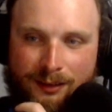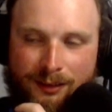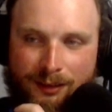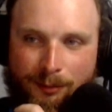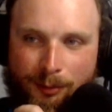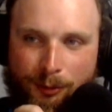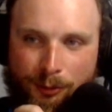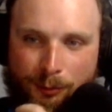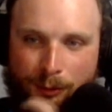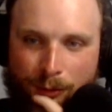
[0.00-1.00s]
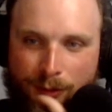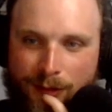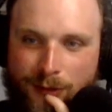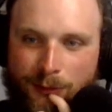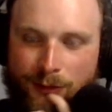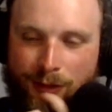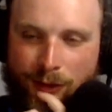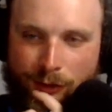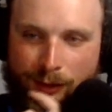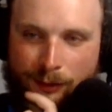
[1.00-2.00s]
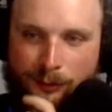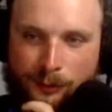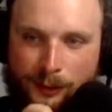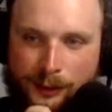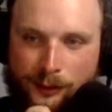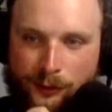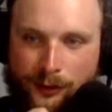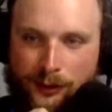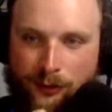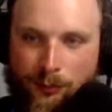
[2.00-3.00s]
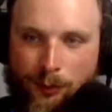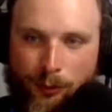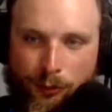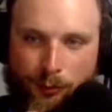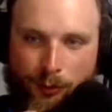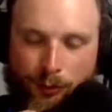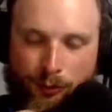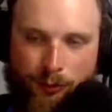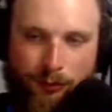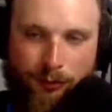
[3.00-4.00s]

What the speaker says: And potion. This one's interesting. I wonder why he's running potion.